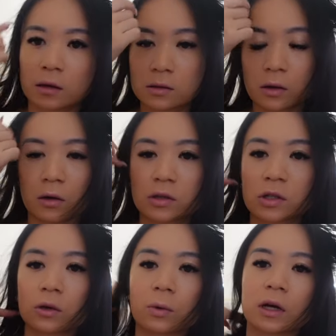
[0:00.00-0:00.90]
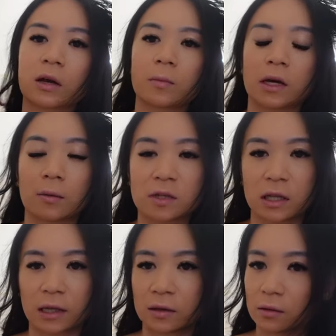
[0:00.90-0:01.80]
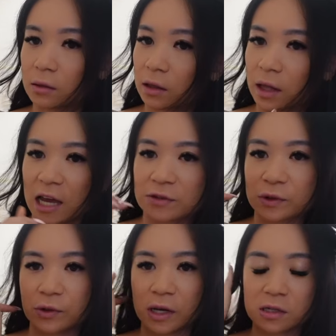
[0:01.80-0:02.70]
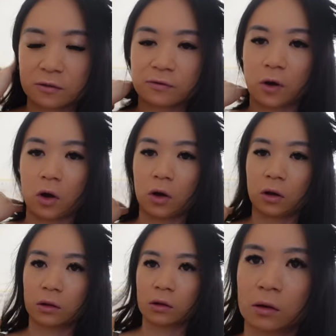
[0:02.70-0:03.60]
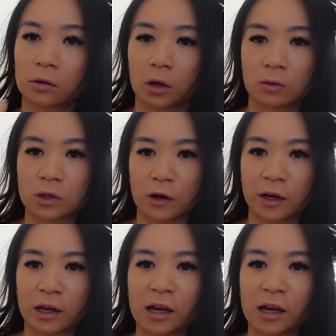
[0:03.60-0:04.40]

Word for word: And also, we're coming up to like the last few days of fall. No, sorry.